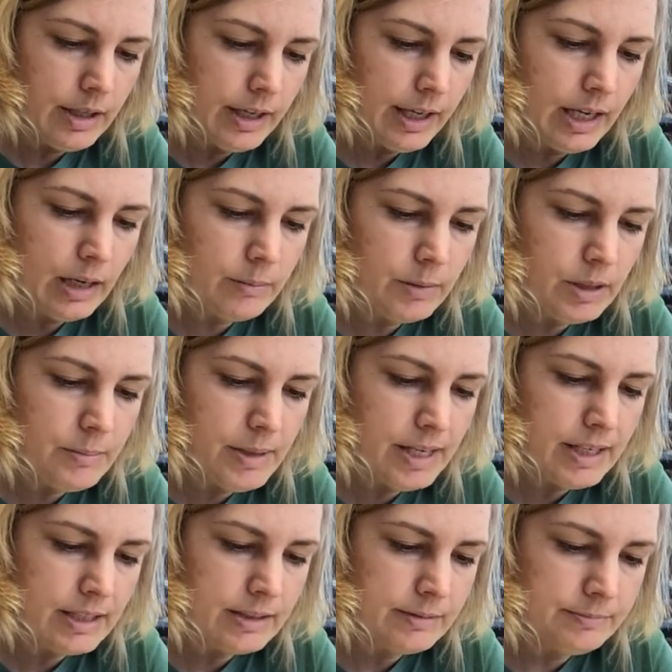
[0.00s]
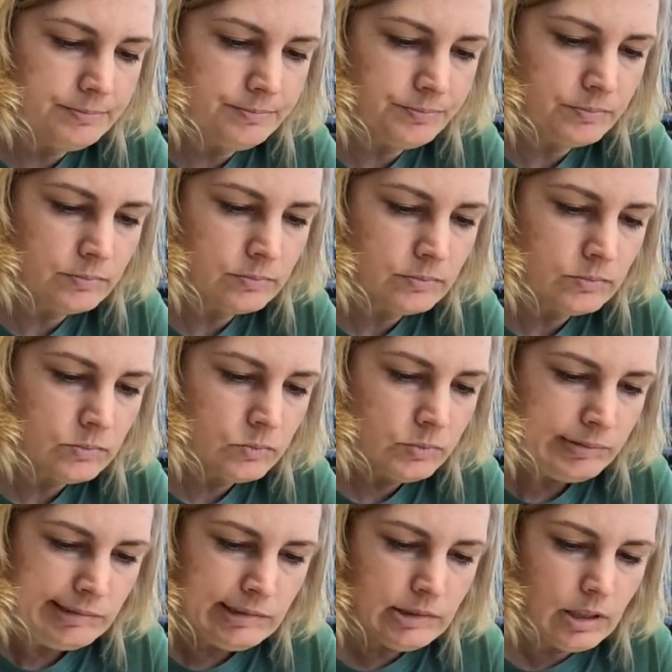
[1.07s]
And I'm gonna make,
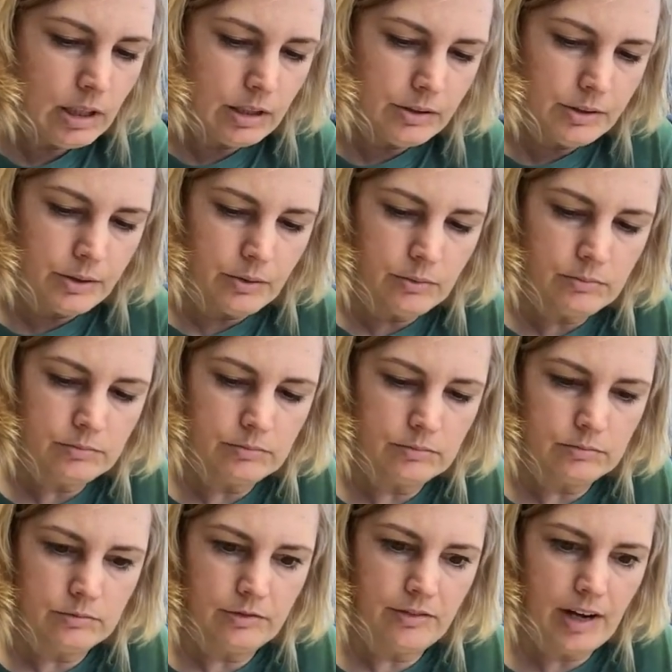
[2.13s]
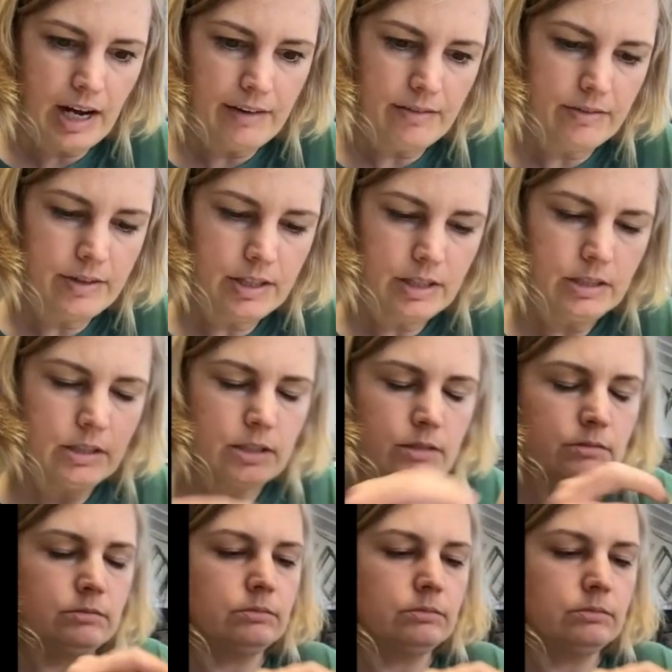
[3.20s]
I don't know, 5 of these.